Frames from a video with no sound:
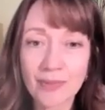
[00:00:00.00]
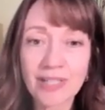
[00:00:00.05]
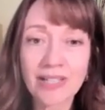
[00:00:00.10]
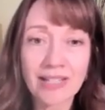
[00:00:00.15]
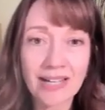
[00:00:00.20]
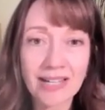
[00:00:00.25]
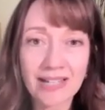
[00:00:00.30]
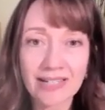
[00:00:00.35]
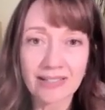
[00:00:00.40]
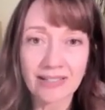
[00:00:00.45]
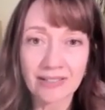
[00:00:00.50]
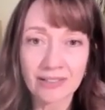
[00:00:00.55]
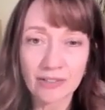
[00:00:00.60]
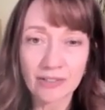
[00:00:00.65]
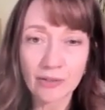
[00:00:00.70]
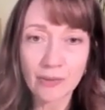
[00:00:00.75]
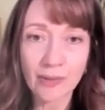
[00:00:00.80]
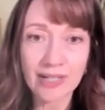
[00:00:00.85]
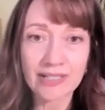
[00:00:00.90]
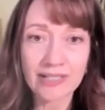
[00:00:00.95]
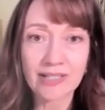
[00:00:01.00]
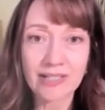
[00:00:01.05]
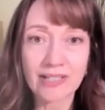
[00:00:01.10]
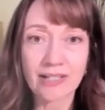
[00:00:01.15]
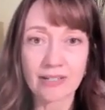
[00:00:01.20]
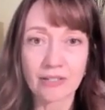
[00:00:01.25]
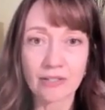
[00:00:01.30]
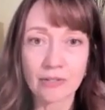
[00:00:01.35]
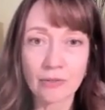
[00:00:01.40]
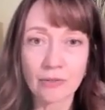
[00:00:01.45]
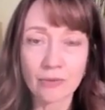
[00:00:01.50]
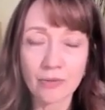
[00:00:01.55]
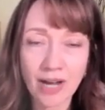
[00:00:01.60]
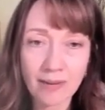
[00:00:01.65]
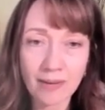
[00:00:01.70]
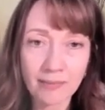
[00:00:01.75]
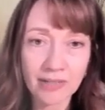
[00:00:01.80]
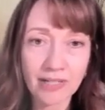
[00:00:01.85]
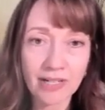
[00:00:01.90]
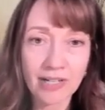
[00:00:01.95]
We like new ideas, new
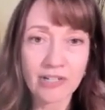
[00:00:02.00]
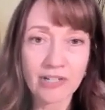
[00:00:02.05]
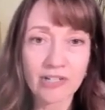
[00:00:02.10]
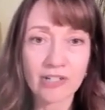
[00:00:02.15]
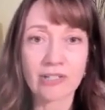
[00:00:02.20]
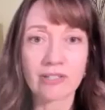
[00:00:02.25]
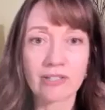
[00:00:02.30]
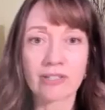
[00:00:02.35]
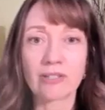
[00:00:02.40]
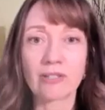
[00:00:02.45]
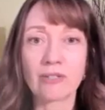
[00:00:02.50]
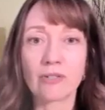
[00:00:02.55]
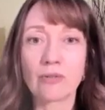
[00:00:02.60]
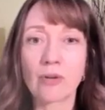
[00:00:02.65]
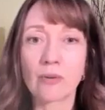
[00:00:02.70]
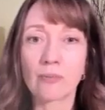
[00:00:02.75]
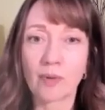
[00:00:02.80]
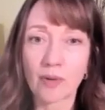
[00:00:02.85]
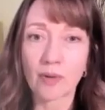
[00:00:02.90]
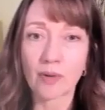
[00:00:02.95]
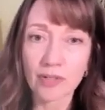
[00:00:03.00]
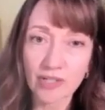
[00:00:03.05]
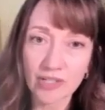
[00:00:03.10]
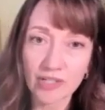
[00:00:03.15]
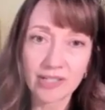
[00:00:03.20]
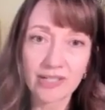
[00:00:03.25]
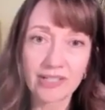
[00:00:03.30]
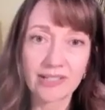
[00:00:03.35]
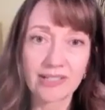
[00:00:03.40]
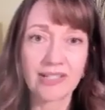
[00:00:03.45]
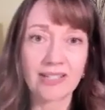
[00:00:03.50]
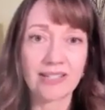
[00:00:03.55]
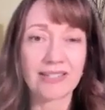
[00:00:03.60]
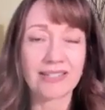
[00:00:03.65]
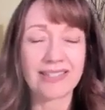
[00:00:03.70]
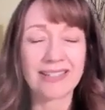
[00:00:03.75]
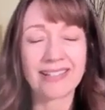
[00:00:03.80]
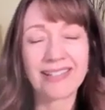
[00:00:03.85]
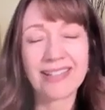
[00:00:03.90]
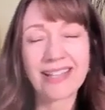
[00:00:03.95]
combinations, new
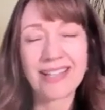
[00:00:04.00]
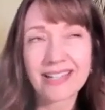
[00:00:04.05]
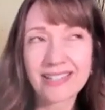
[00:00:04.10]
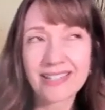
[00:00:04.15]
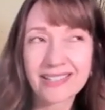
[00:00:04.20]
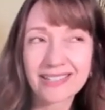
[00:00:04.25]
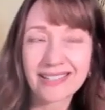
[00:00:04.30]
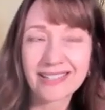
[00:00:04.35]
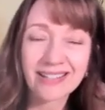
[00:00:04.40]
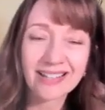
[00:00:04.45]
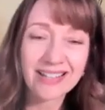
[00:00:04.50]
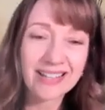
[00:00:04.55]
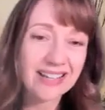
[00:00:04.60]
opportunities, the next